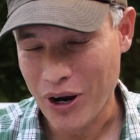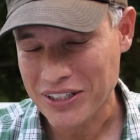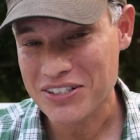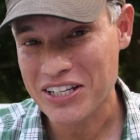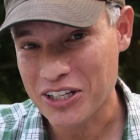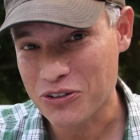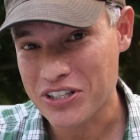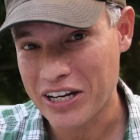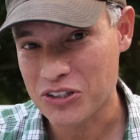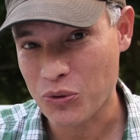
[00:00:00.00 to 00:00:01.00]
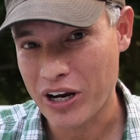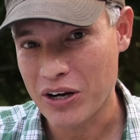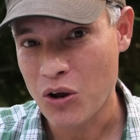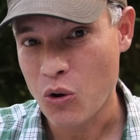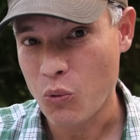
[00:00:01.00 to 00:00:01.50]
Practice getting your settings
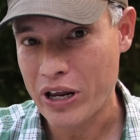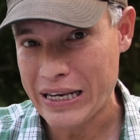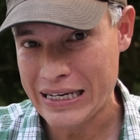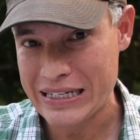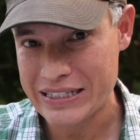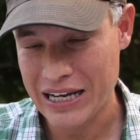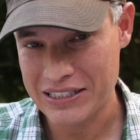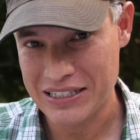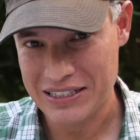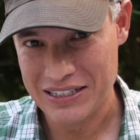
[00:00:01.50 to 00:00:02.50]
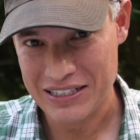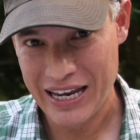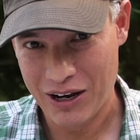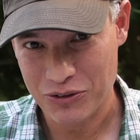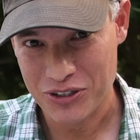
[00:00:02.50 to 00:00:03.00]
right when it doesn't
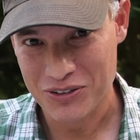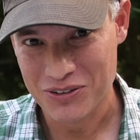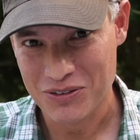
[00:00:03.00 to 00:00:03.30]
count.